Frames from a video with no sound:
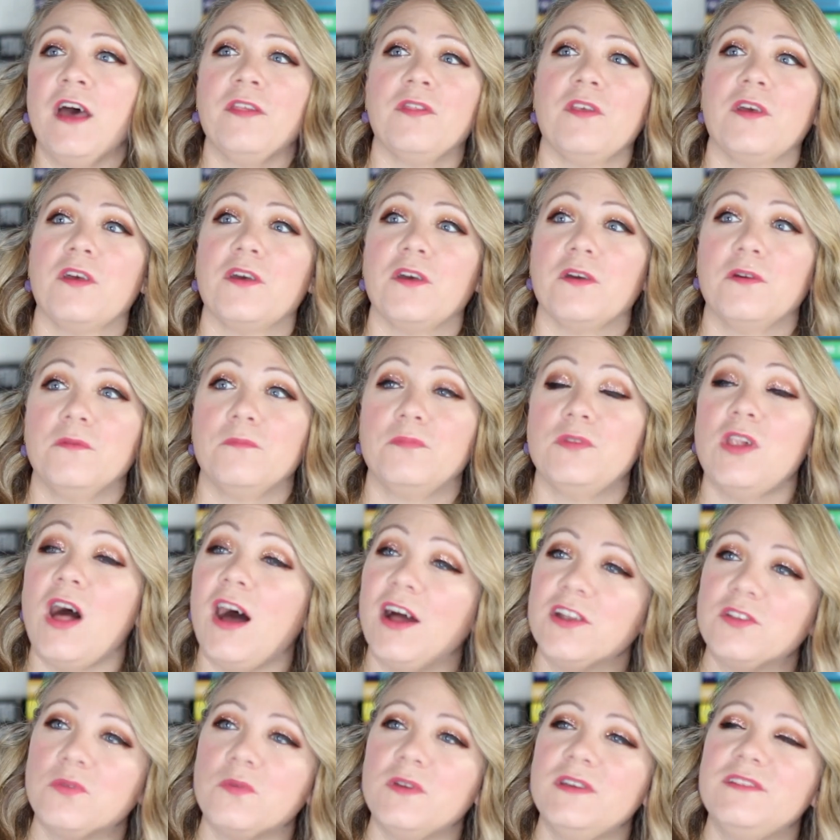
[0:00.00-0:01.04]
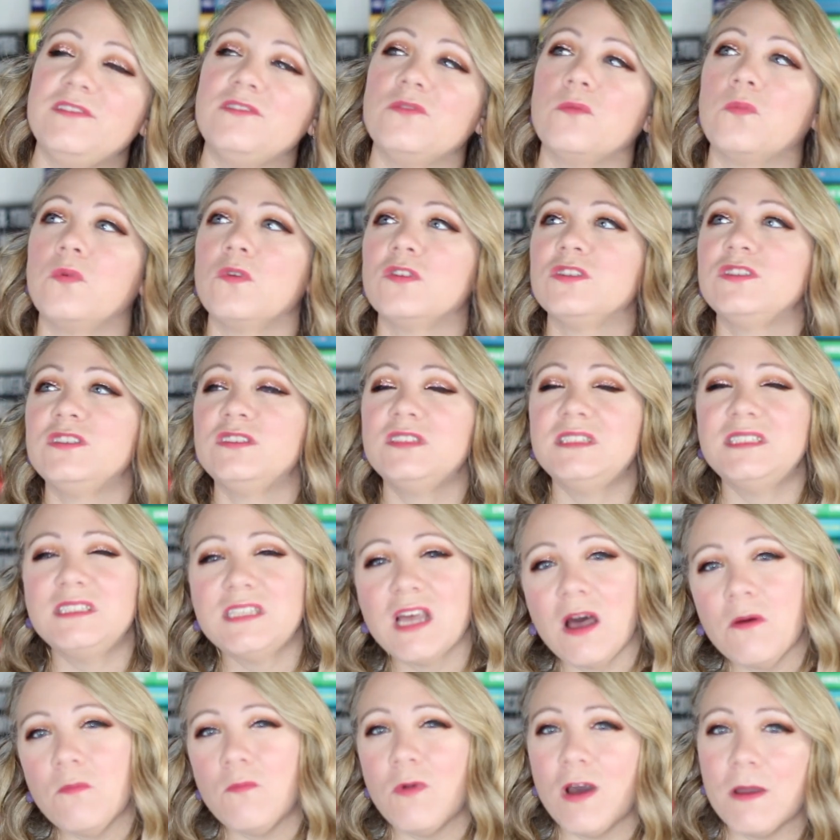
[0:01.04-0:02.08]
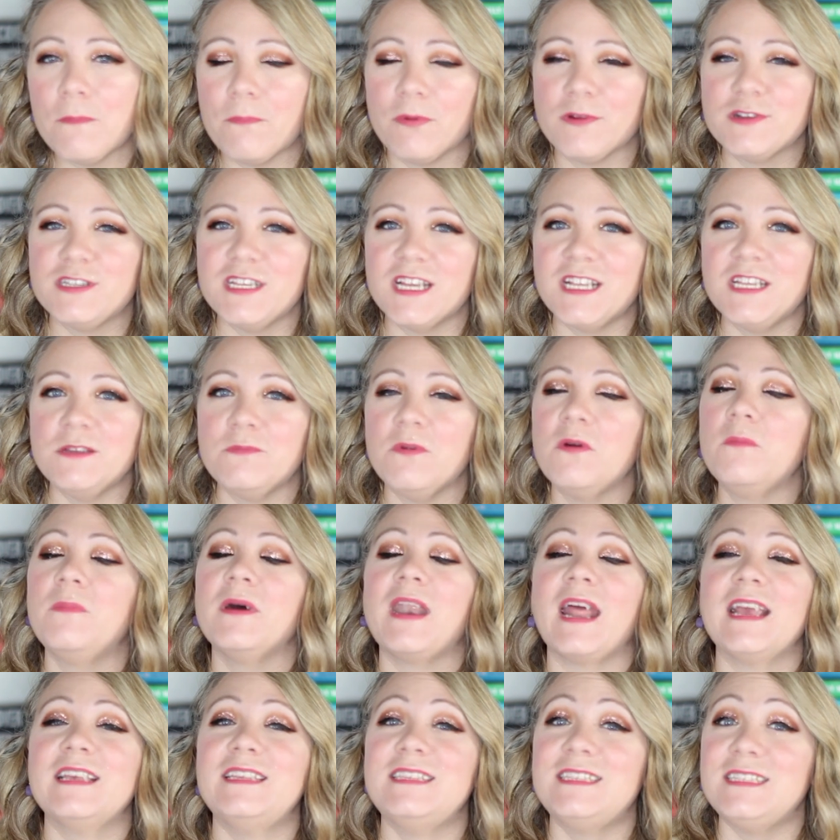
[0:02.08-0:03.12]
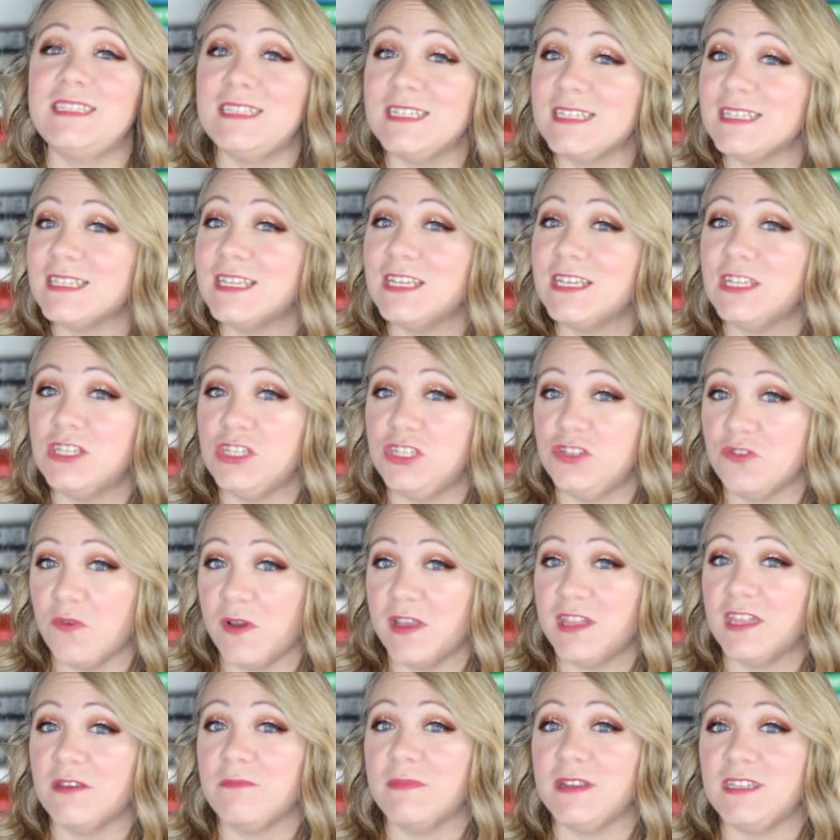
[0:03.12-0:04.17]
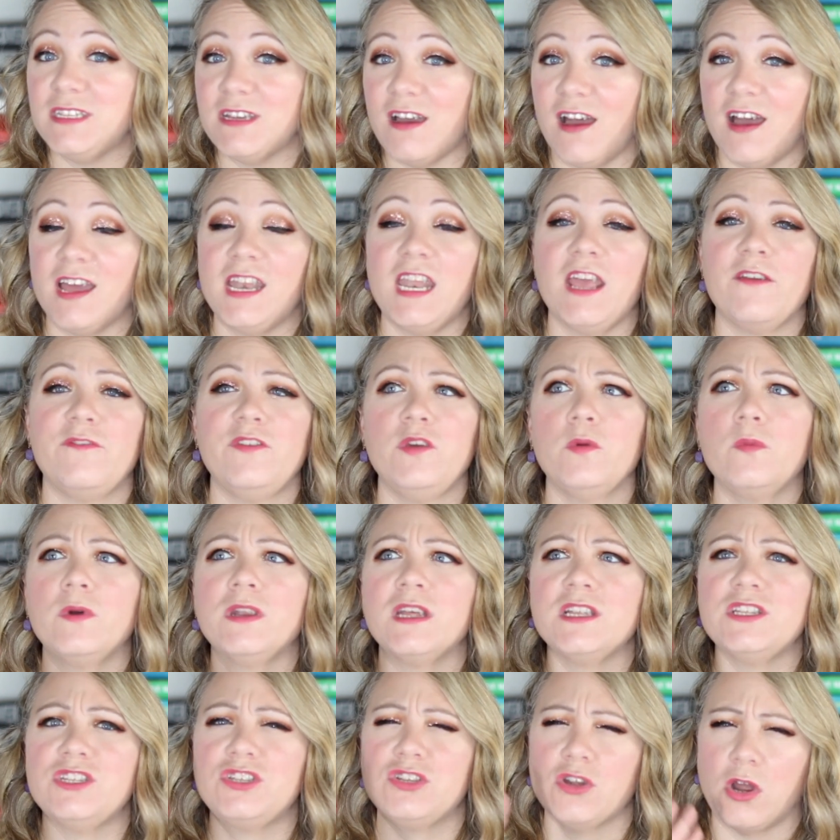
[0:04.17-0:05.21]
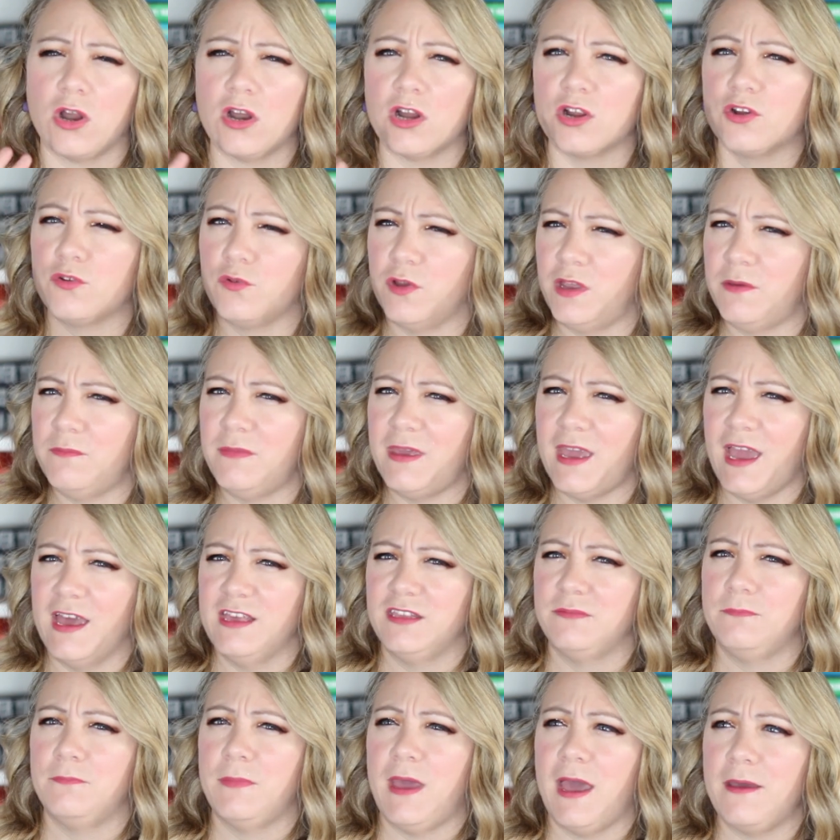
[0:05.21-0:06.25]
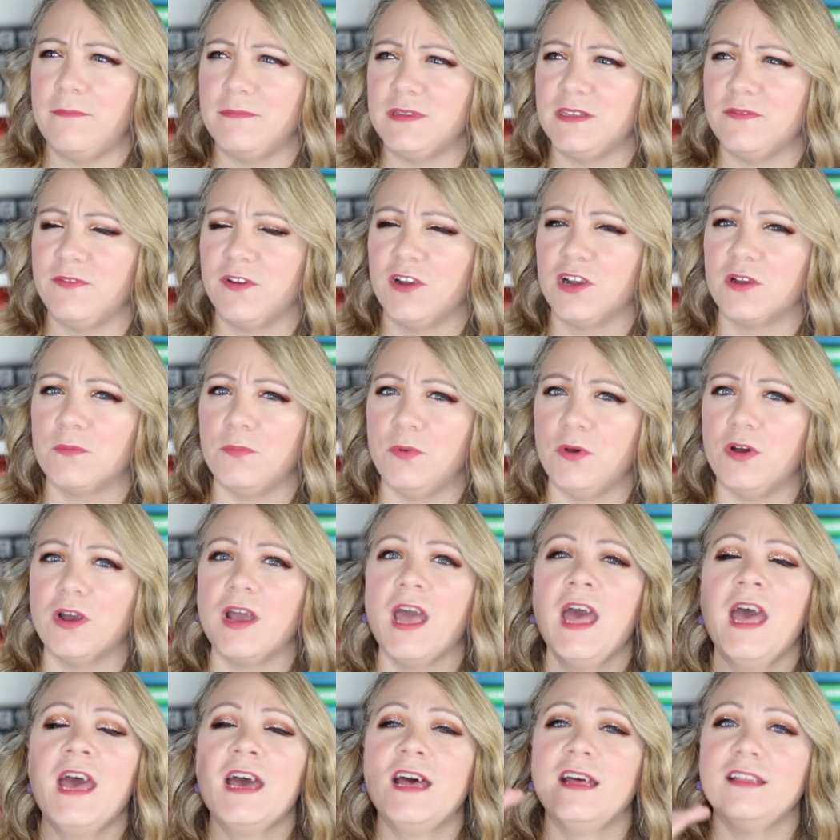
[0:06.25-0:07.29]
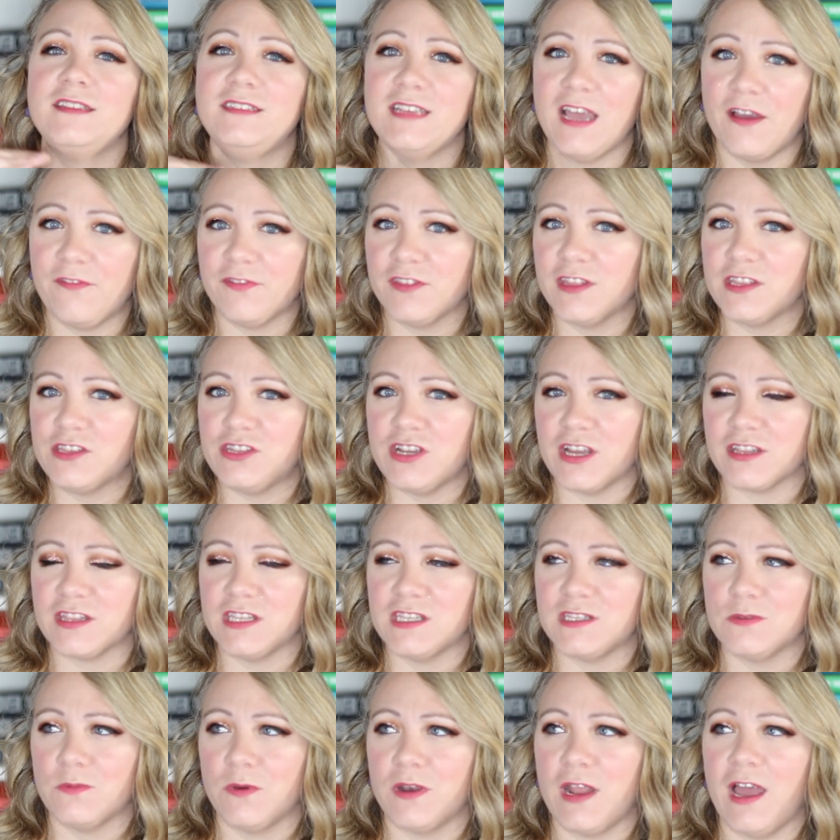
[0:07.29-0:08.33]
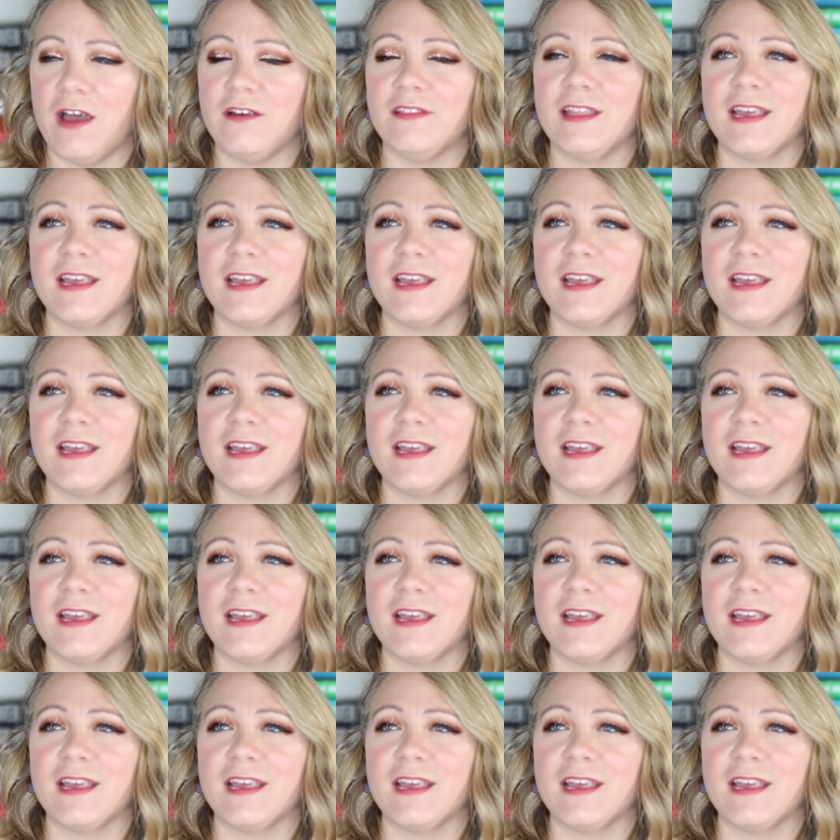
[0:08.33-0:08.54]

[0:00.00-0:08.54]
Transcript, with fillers: The plot twists were somewhat predictable, but I still enjoyed them a ton. If you want a dark, creepy-ass atmospheric book, definitely check this one out.